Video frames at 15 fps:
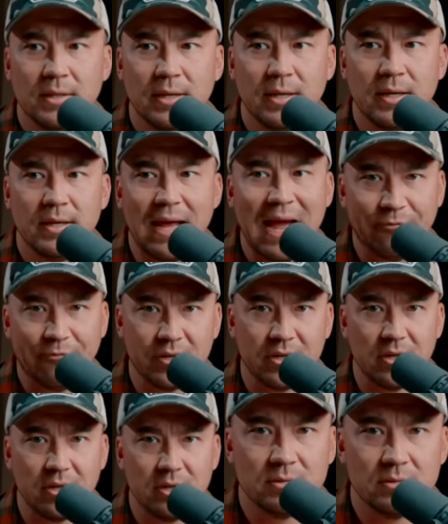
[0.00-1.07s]
in
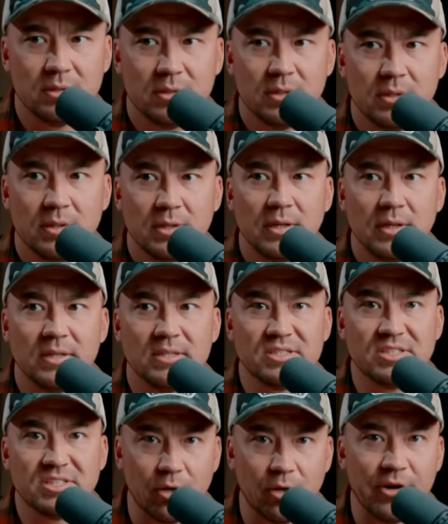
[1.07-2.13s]
Africa, in
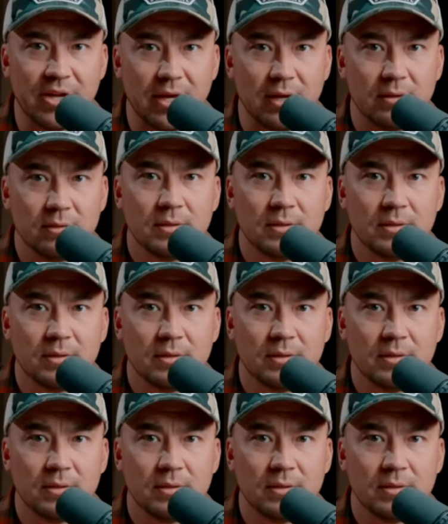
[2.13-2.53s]
Syria.